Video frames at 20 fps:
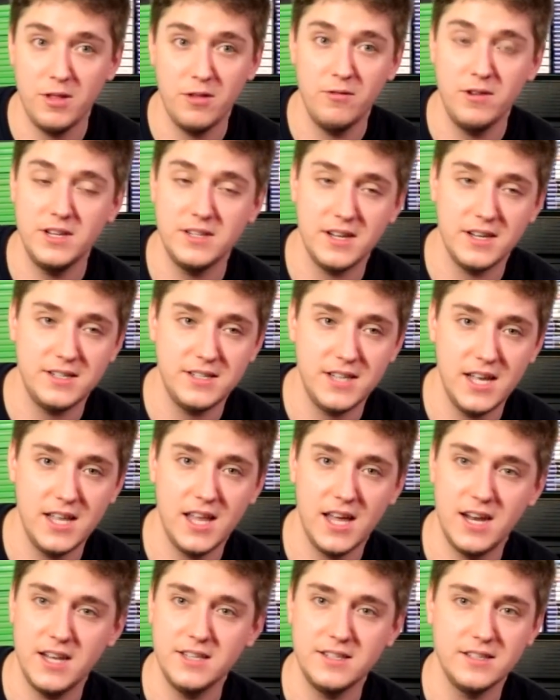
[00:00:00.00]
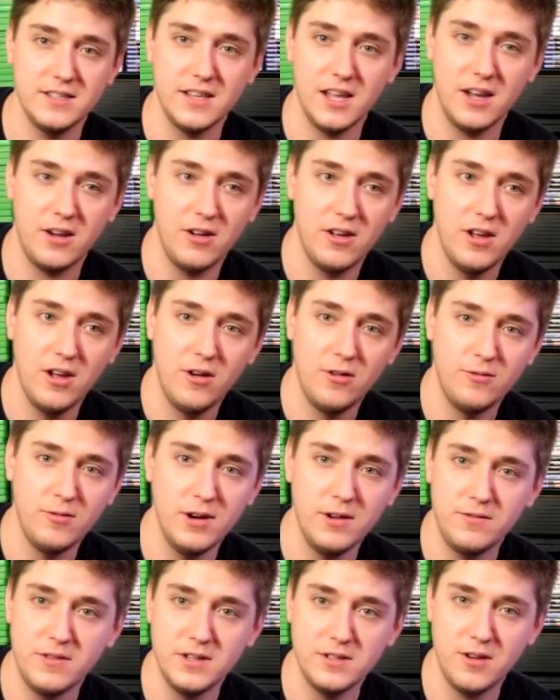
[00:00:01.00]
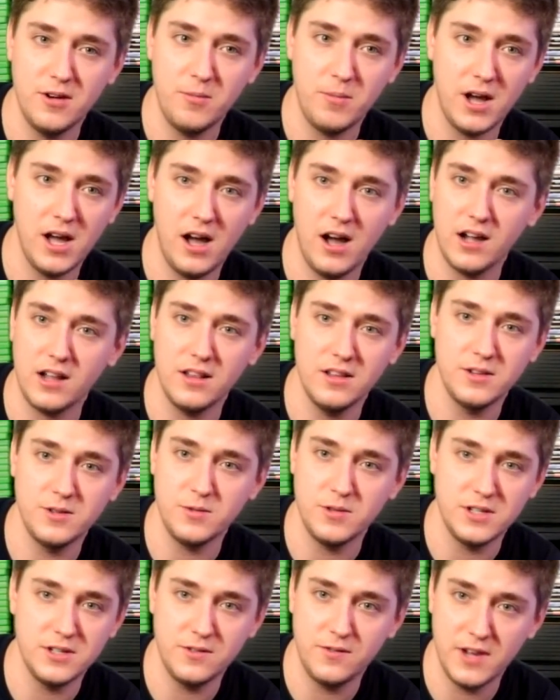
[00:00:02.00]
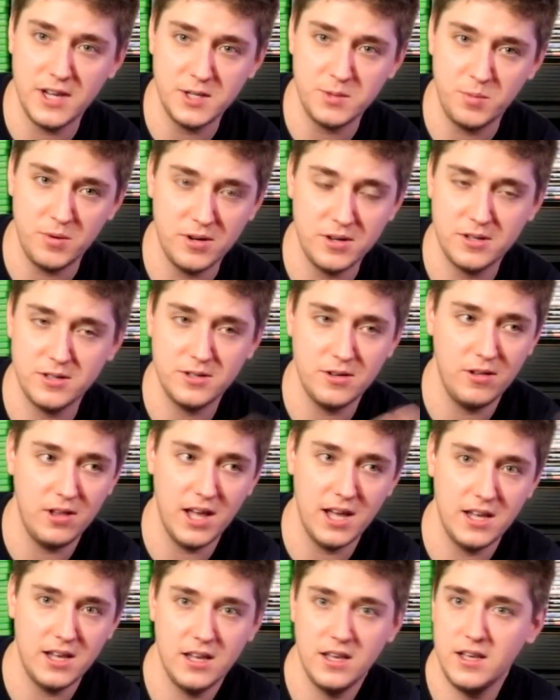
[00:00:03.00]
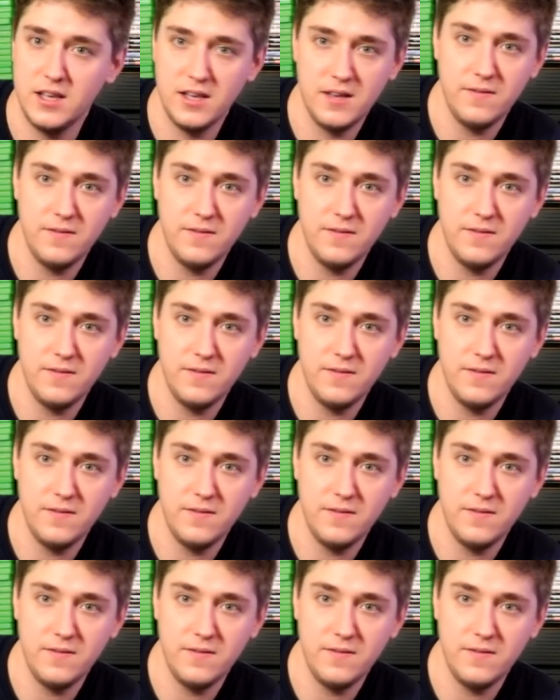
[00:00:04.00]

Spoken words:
And the reason I say that is like Rift is owned by Oculus, which is Facebook, so like